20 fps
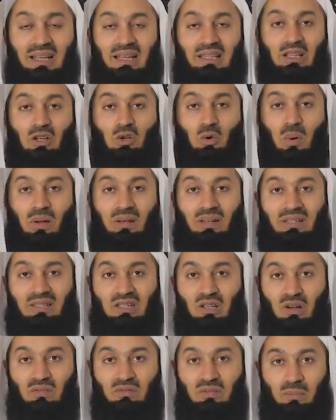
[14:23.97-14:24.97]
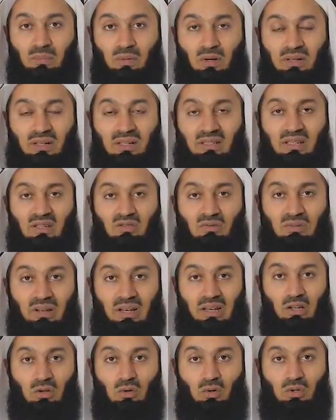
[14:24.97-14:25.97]
The quality of the product is
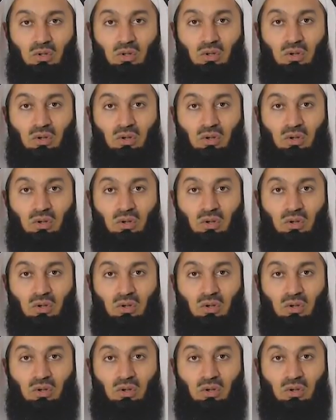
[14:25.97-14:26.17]
really good.